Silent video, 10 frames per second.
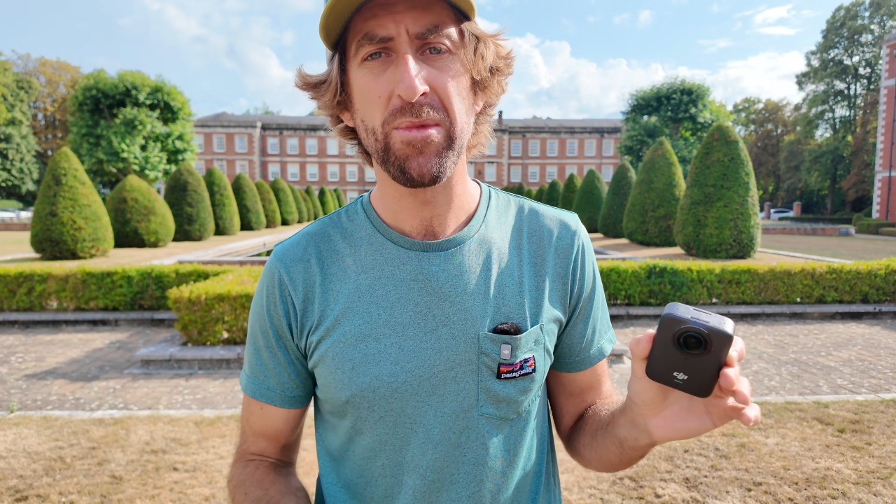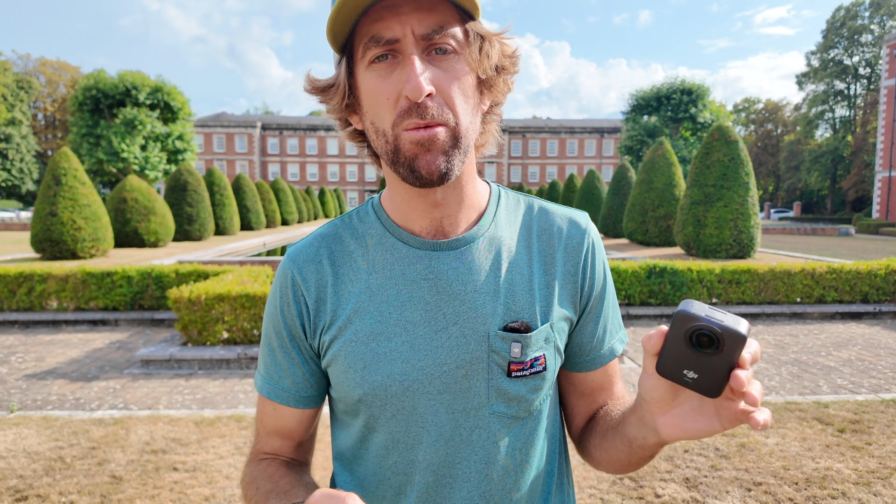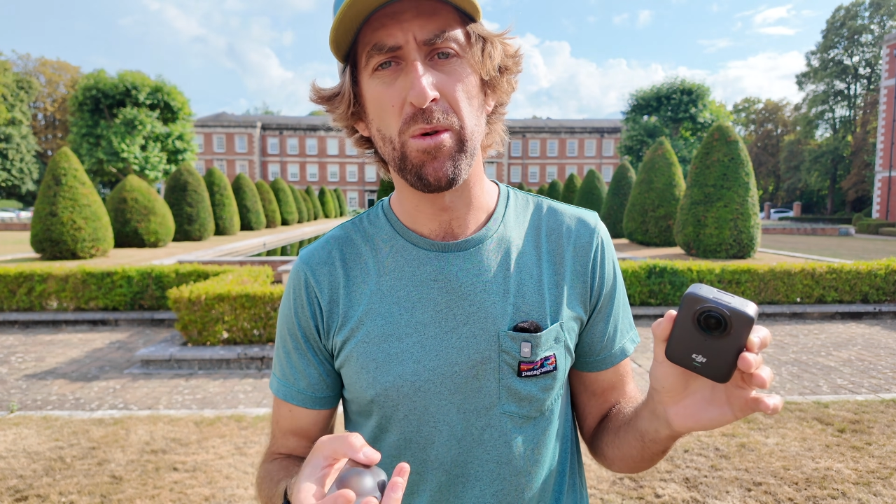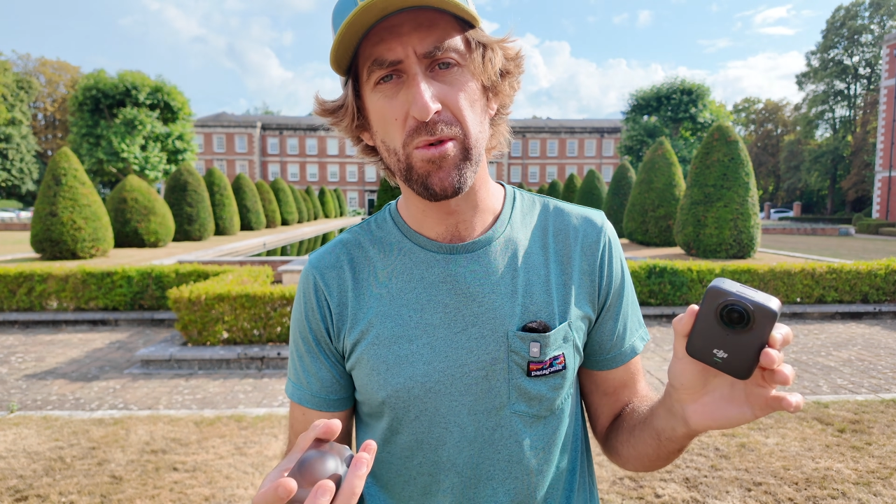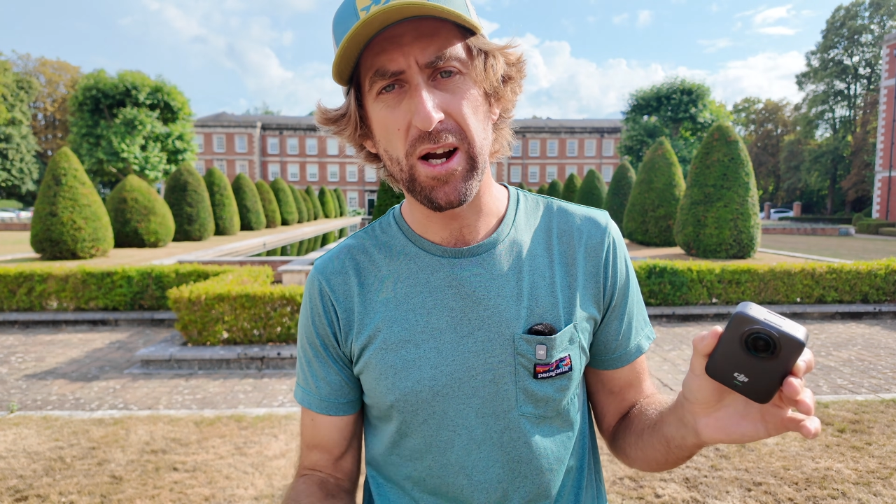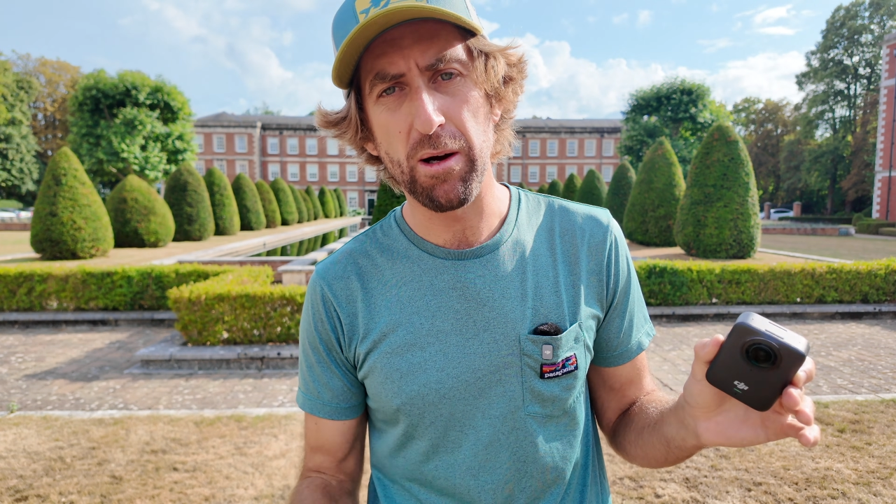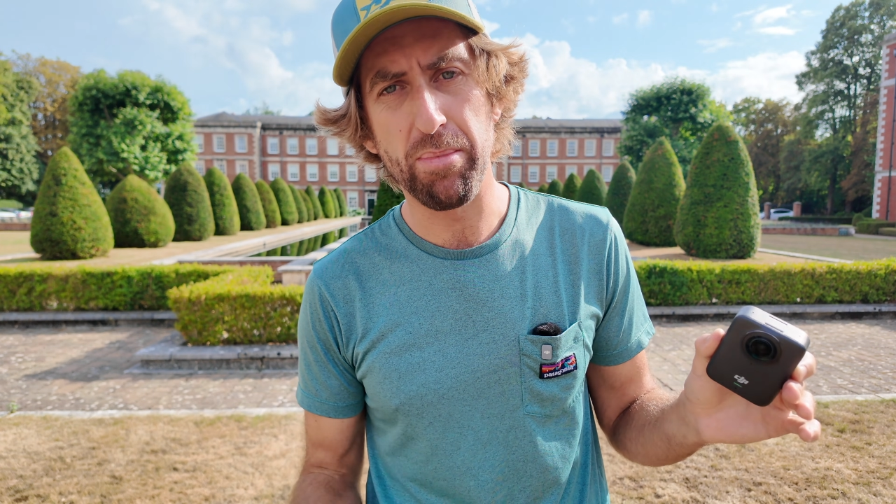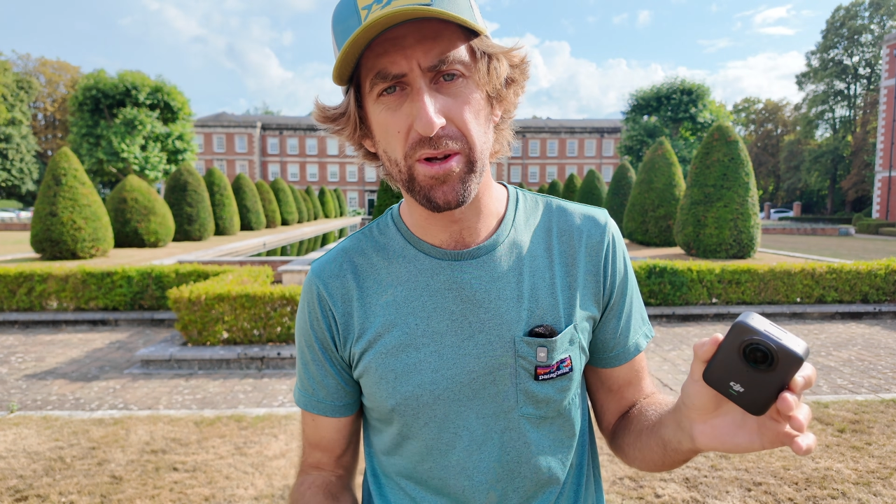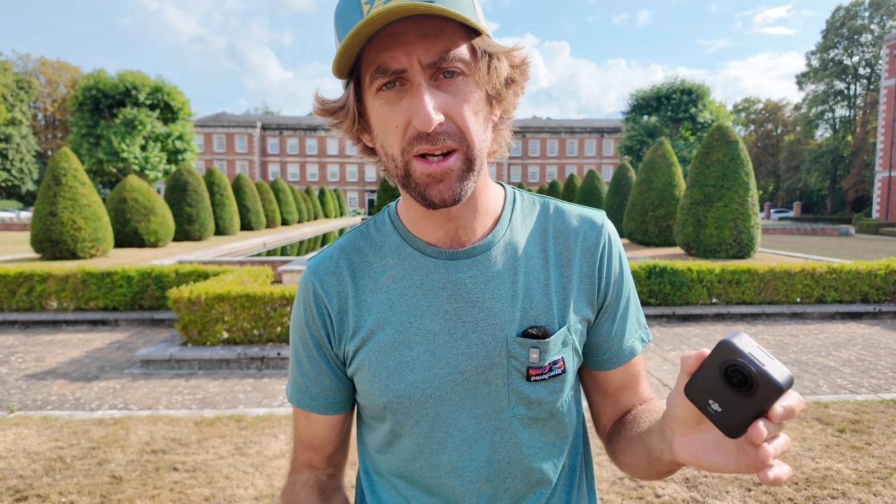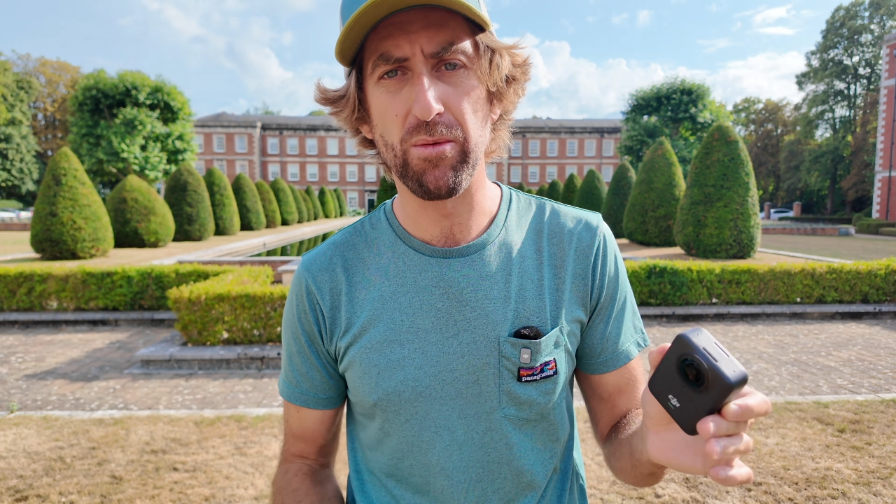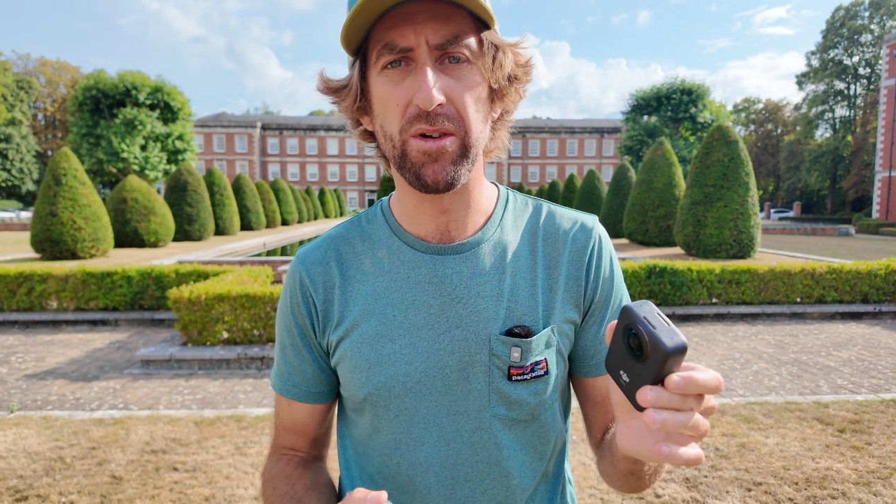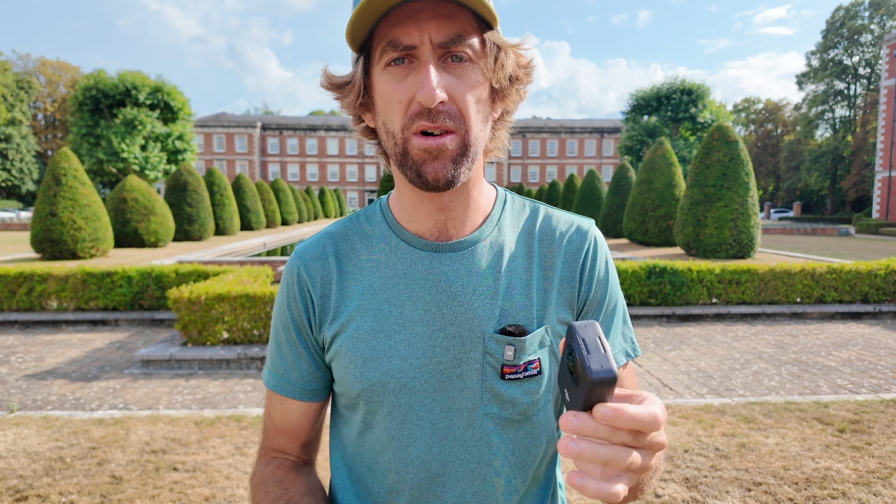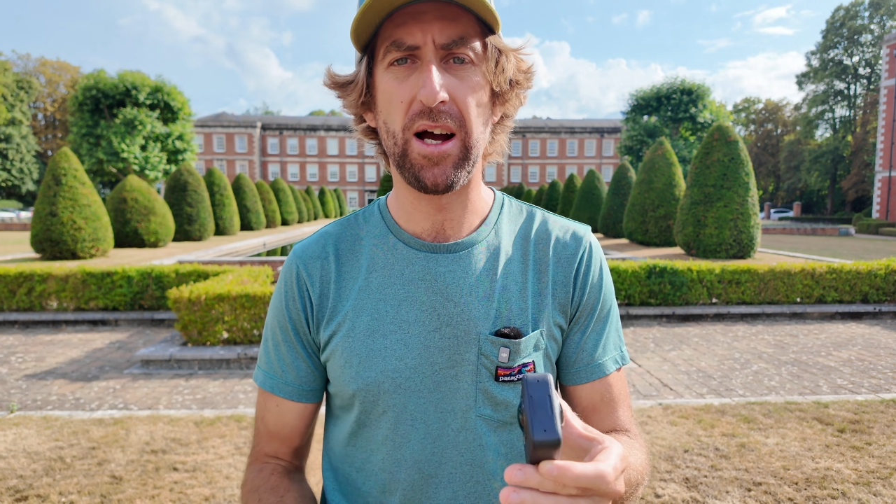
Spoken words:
When we're outputting, we're not